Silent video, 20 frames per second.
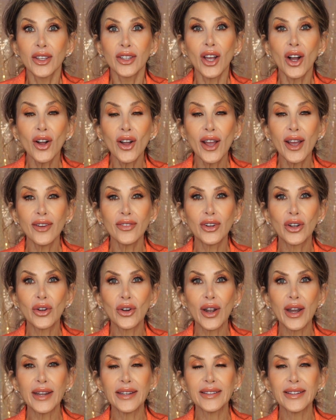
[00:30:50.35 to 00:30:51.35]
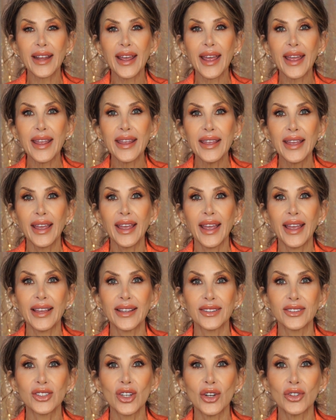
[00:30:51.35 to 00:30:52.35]
Y'all have a great day
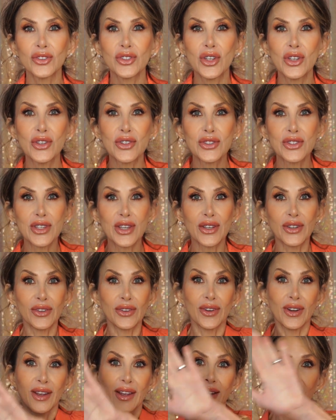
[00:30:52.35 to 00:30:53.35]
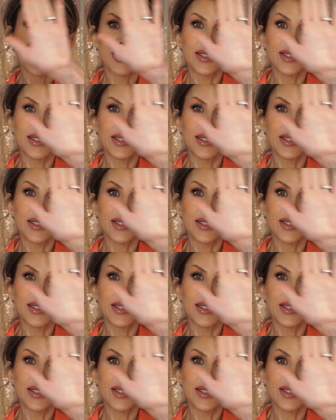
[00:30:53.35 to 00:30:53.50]
and talk to you soon.